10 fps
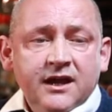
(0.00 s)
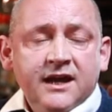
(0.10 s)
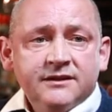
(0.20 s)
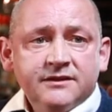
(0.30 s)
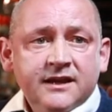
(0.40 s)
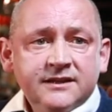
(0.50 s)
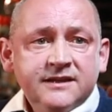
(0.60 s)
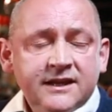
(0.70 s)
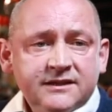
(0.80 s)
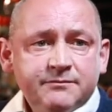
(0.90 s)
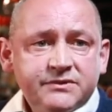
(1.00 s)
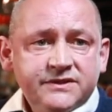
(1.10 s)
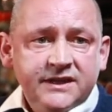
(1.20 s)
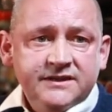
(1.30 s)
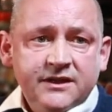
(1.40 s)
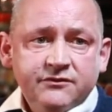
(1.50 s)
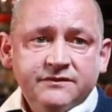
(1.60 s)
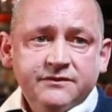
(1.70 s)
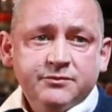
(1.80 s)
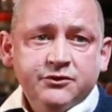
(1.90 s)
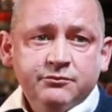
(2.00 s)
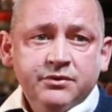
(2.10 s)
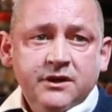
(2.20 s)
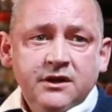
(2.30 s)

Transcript: and take seats out of the pub